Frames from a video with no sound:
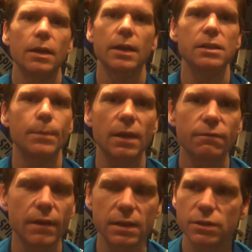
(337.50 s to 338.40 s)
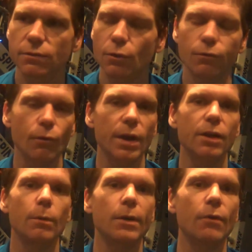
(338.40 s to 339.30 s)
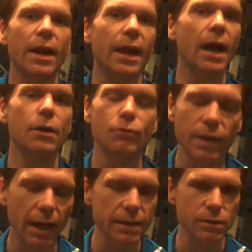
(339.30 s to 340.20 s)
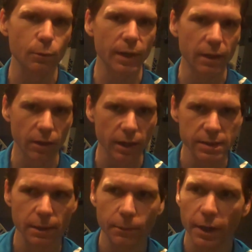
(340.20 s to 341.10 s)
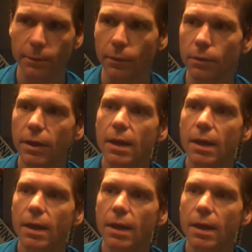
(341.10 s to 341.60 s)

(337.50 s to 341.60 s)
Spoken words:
you need to be a fitness freak or be running 100 Ks a week like some people,